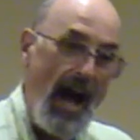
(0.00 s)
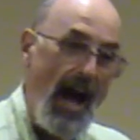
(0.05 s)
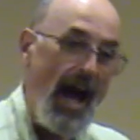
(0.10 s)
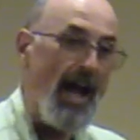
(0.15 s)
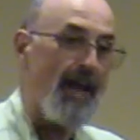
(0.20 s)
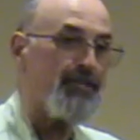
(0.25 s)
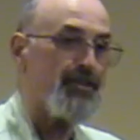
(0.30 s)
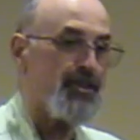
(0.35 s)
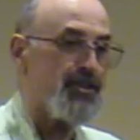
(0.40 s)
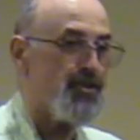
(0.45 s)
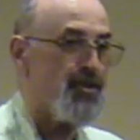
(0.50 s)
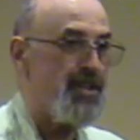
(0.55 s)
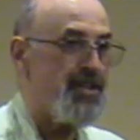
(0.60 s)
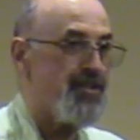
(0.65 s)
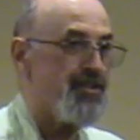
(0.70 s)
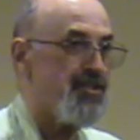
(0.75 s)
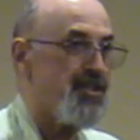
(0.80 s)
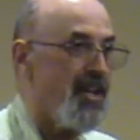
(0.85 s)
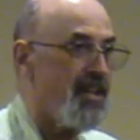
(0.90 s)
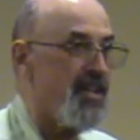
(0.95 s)
I have to treat
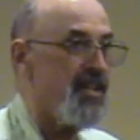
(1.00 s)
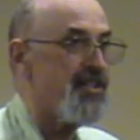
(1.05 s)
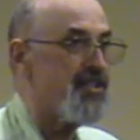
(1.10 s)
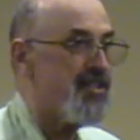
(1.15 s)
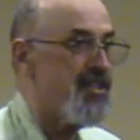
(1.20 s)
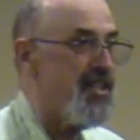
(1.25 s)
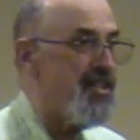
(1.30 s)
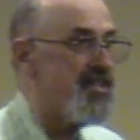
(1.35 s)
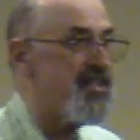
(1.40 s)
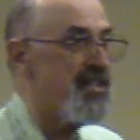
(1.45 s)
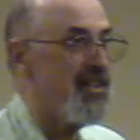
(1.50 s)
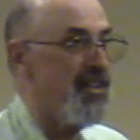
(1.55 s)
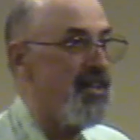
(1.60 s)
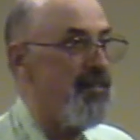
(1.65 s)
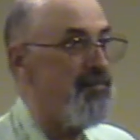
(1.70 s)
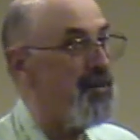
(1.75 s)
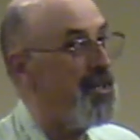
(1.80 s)
the tenants decently